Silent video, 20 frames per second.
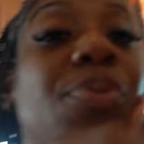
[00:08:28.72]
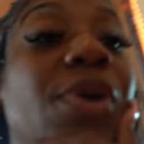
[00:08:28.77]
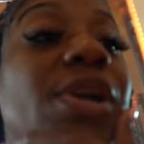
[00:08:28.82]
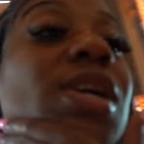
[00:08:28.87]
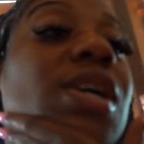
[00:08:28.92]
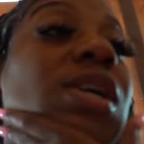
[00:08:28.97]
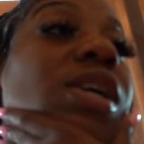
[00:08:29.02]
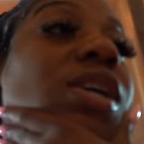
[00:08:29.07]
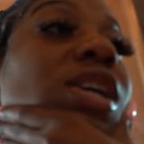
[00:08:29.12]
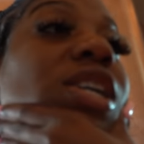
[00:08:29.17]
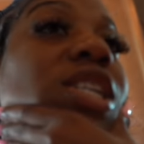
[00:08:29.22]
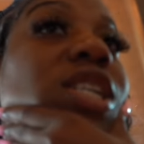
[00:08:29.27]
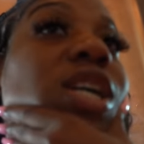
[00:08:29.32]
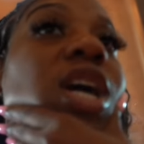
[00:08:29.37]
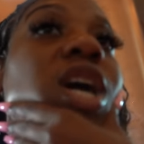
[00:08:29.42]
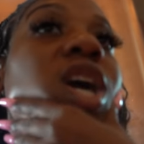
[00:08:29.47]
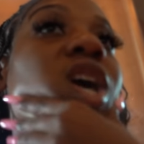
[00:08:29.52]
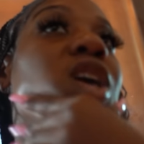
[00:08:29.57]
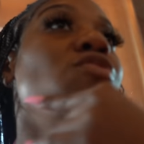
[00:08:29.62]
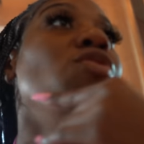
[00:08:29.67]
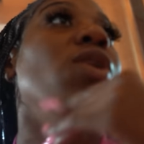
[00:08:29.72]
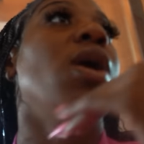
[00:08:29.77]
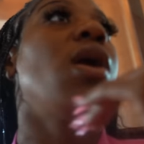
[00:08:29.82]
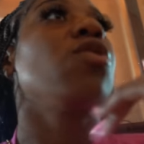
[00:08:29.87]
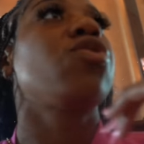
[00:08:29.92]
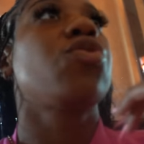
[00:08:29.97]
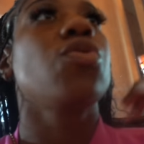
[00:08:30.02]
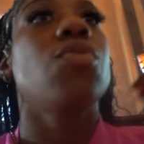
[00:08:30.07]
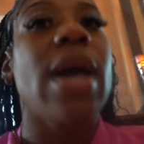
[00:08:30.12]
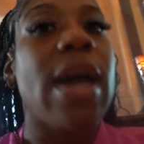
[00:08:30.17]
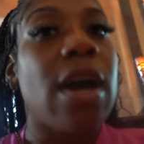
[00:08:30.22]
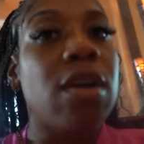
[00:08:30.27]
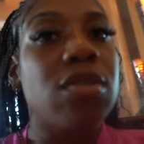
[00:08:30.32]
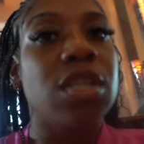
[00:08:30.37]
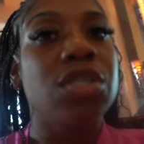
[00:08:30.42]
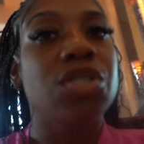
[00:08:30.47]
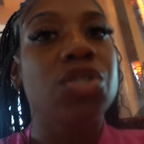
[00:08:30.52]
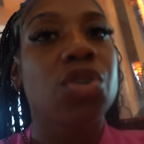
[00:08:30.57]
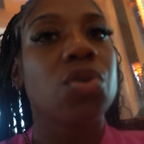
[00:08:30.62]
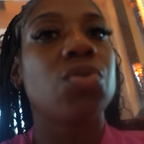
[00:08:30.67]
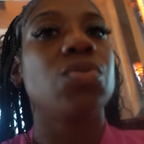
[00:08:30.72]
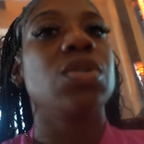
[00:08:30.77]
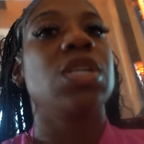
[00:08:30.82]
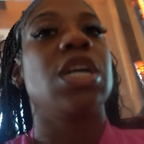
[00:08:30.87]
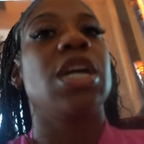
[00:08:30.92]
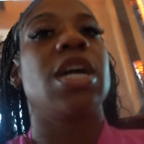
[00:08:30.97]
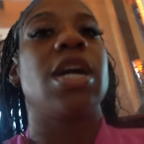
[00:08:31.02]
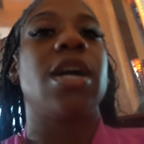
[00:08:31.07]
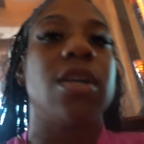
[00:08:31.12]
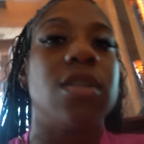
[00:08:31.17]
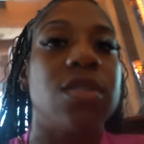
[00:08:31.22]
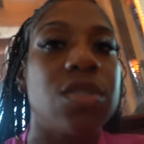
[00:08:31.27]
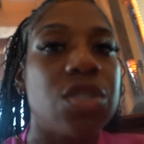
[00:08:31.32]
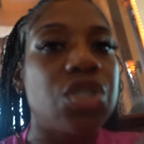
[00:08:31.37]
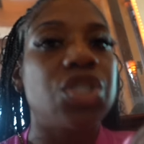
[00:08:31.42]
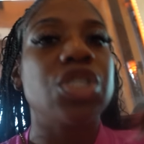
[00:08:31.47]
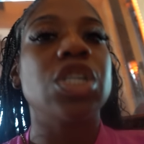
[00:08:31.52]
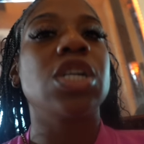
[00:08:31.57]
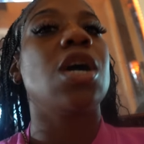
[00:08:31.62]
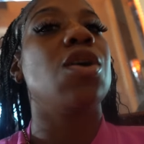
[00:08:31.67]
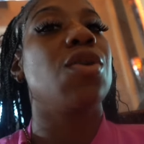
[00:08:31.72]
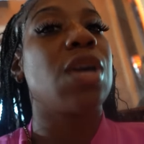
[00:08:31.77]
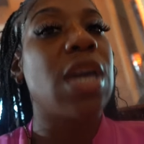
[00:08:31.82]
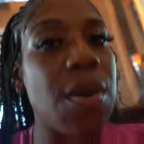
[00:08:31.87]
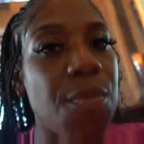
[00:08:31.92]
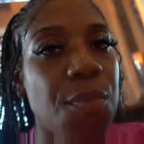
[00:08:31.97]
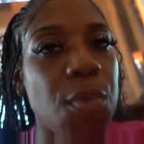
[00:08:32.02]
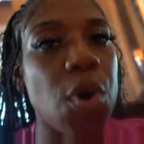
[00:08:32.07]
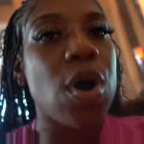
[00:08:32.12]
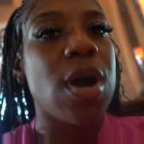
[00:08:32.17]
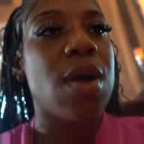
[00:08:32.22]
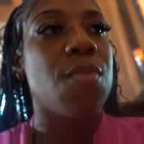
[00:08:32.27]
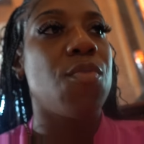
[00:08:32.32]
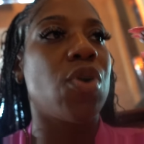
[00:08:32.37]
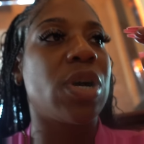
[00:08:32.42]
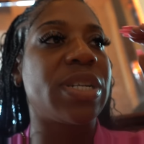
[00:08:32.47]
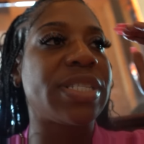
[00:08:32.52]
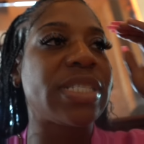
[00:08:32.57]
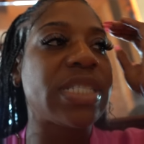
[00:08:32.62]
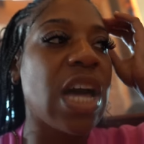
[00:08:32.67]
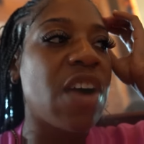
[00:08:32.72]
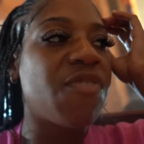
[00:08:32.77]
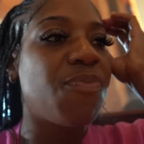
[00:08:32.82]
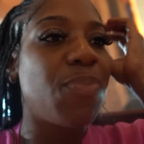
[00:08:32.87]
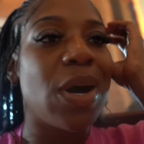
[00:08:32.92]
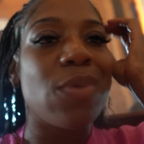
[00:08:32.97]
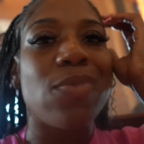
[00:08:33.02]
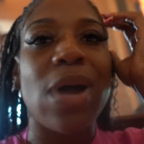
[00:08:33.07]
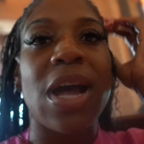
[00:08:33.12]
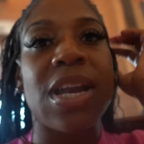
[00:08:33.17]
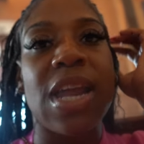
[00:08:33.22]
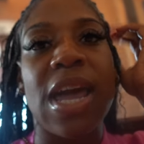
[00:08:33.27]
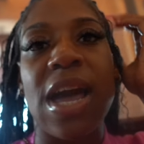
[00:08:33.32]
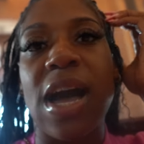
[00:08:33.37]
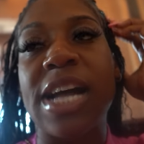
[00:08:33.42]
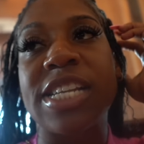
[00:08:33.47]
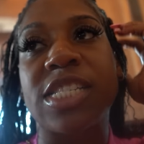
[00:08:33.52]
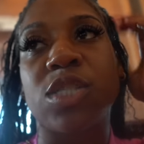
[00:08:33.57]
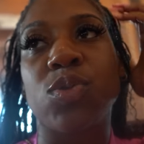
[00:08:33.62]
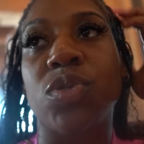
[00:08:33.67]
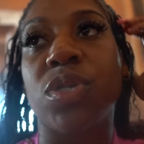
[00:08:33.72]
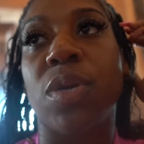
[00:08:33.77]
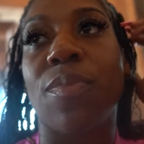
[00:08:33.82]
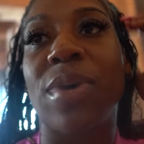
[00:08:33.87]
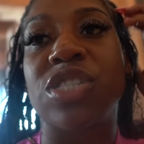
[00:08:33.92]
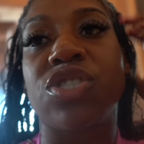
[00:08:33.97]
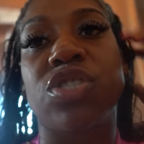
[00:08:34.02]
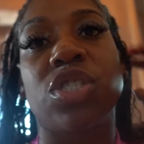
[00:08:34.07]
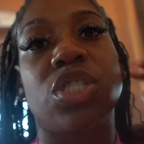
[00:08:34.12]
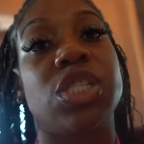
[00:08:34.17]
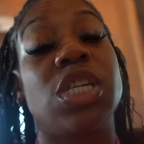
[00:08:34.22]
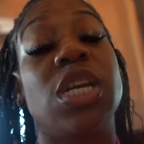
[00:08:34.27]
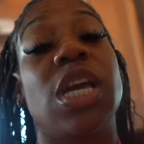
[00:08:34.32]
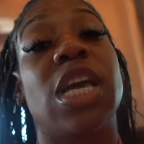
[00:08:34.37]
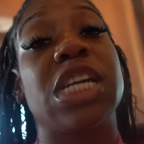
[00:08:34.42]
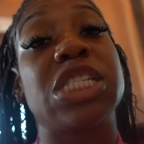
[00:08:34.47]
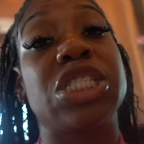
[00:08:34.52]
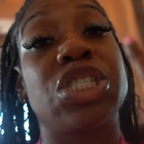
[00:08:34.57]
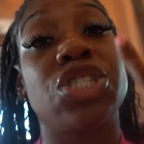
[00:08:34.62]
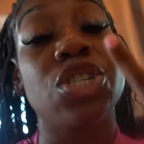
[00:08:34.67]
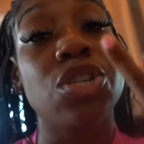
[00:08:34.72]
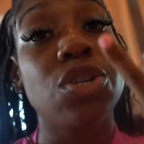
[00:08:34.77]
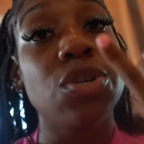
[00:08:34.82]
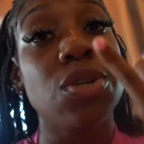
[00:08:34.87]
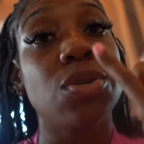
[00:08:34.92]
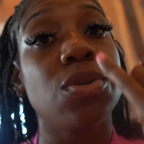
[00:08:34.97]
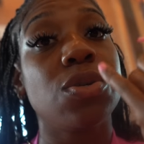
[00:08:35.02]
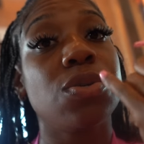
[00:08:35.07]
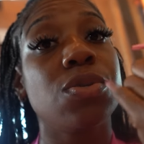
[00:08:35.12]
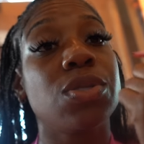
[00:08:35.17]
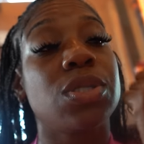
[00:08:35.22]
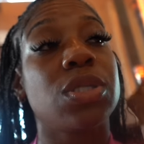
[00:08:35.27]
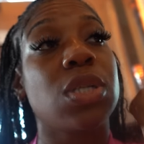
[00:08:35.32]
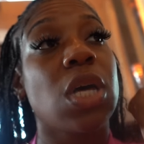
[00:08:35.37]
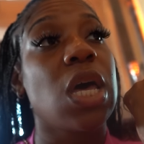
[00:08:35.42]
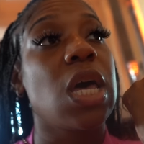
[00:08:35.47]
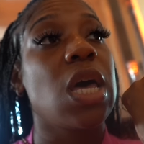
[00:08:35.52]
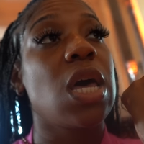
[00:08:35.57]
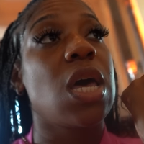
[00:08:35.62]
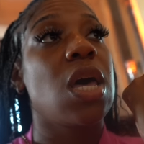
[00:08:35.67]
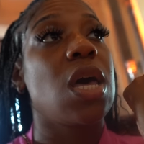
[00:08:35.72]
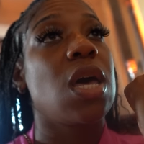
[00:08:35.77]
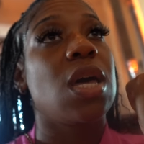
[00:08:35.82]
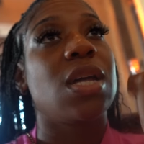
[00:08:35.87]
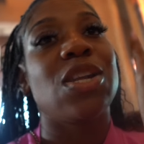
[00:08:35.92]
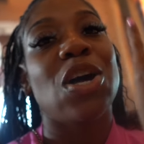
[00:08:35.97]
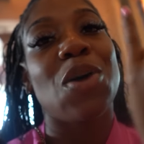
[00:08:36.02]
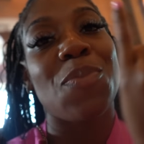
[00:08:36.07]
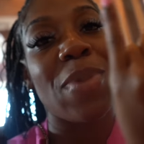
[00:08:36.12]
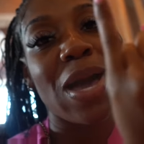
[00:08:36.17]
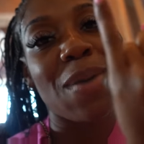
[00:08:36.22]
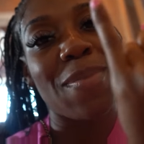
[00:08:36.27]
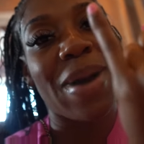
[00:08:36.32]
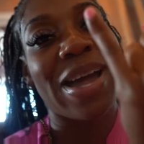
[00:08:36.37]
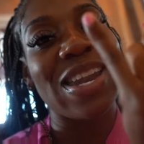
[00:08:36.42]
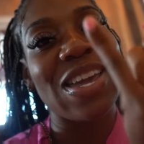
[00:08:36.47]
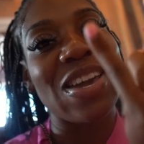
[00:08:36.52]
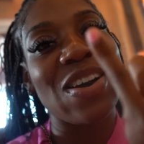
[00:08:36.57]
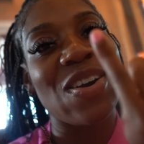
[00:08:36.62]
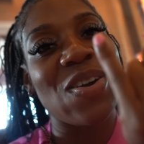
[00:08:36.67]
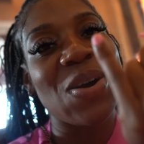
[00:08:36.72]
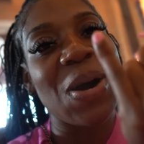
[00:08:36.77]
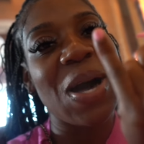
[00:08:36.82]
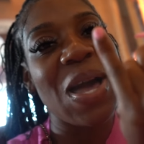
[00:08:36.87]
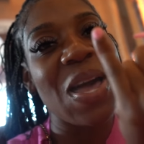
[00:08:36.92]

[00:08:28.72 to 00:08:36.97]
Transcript: pretty good. You know, throughout the school year, she gonna get more and more stuff. But right now, I just wanted to make sure she had shoes. No man, my nail.